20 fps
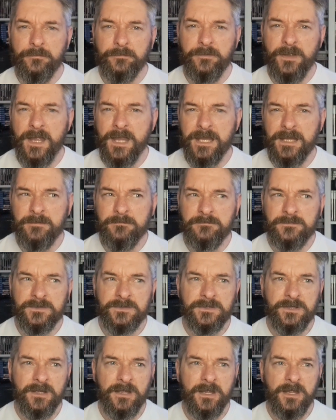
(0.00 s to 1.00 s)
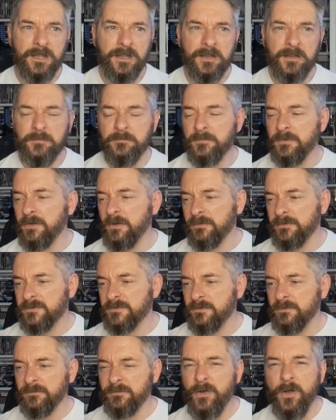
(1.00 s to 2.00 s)
games, the odd
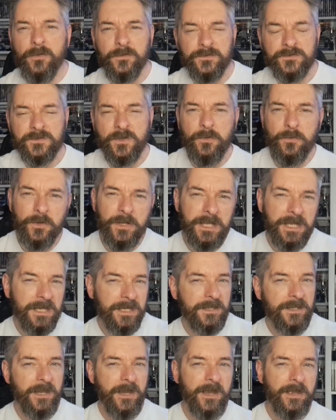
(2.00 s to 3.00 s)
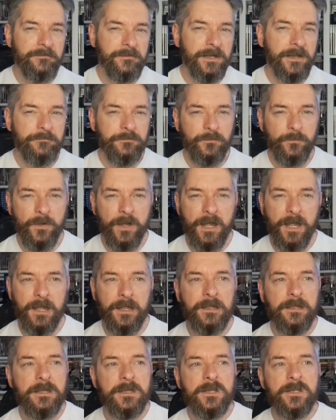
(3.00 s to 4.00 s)
sort of console here, there and everywhere.